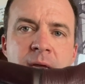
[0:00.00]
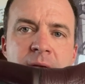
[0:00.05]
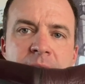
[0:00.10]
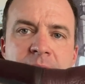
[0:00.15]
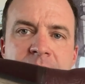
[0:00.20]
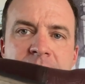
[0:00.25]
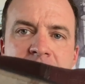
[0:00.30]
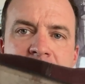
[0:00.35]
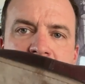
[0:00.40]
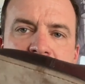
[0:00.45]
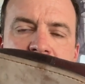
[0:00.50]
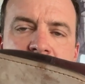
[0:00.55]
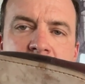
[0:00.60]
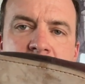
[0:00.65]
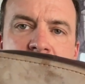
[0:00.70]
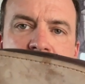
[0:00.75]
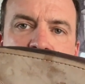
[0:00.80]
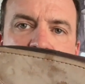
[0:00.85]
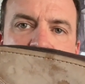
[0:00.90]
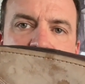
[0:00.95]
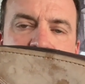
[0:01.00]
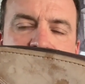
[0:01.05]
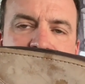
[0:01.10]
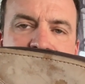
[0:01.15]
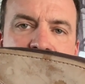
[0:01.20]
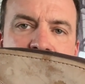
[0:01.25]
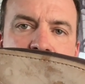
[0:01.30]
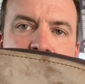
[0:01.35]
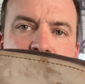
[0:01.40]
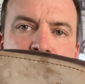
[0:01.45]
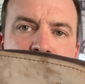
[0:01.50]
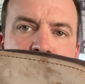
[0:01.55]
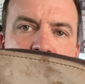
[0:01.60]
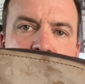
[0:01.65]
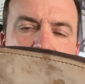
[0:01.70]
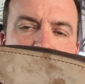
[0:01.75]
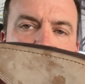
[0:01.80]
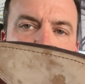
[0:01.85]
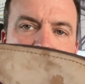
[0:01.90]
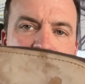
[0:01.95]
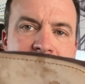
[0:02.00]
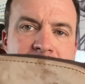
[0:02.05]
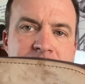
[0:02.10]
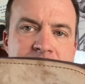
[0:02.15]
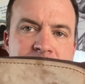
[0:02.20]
Again, it's a Blake